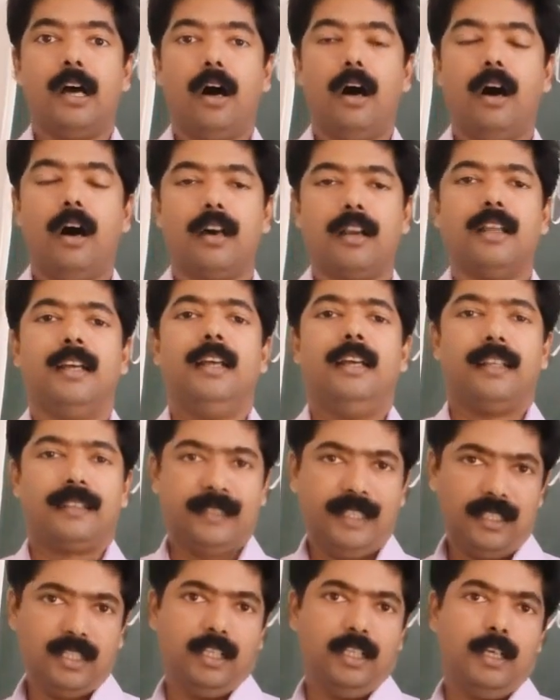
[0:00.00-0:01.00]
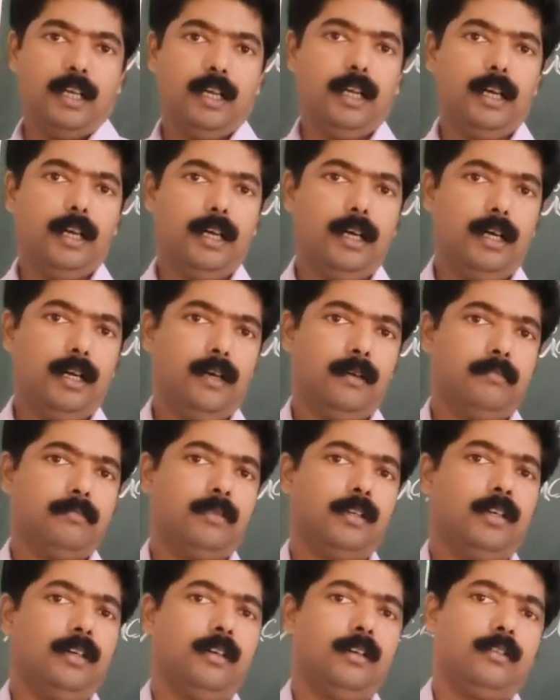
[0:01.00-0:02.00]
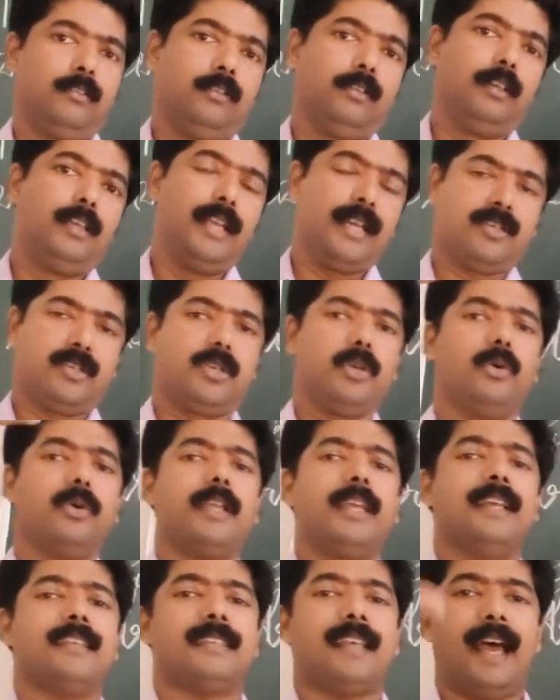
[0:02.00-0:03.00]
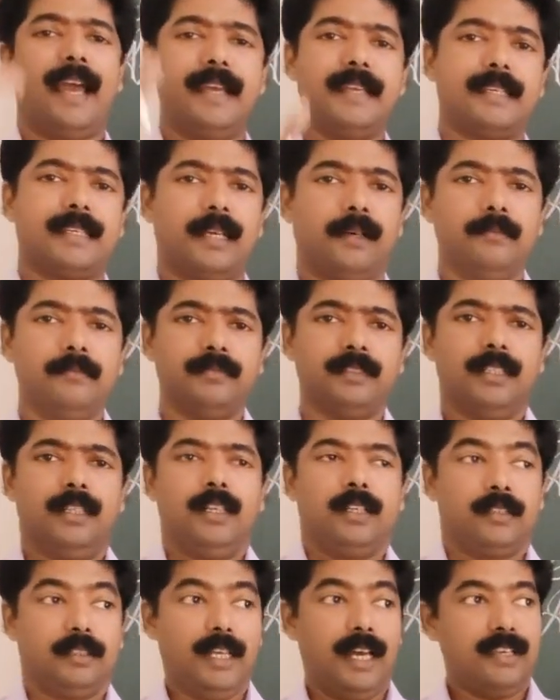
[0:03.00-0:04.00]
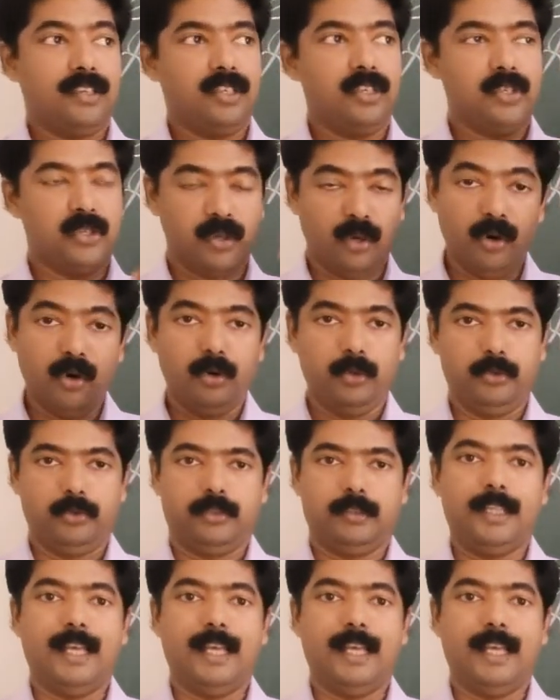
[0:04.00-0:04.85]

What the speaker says: or such luxurious items that shows,